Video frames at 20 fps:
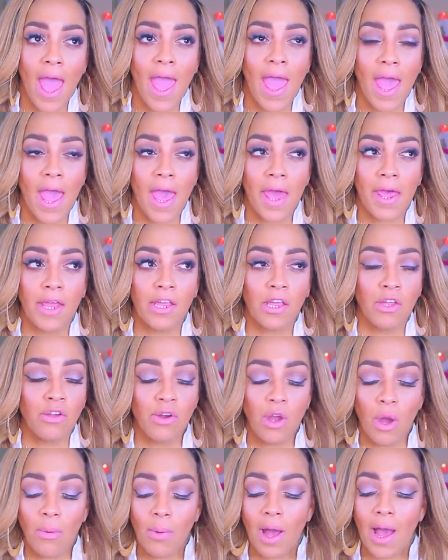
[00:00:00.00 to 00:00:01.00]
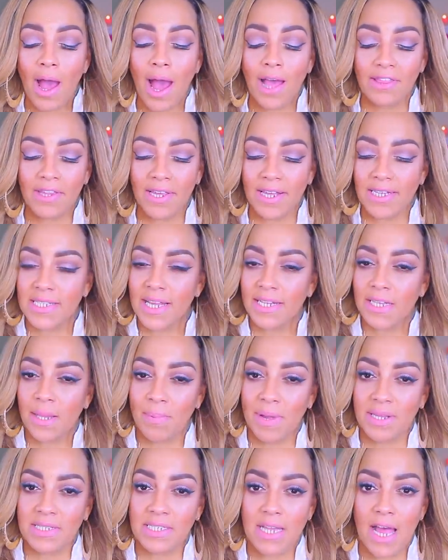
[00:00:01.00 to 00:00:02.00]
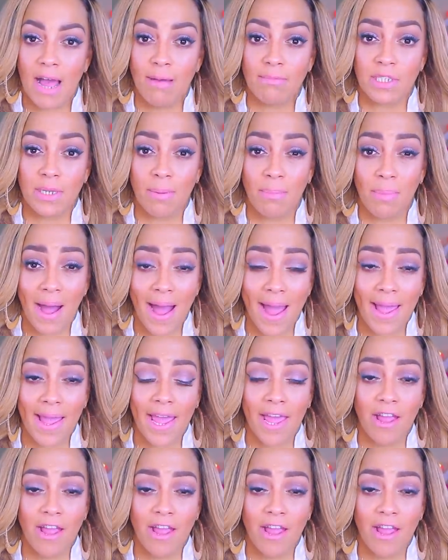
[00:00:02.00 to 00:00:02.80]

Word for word: and you know what I think it's like the best time to buy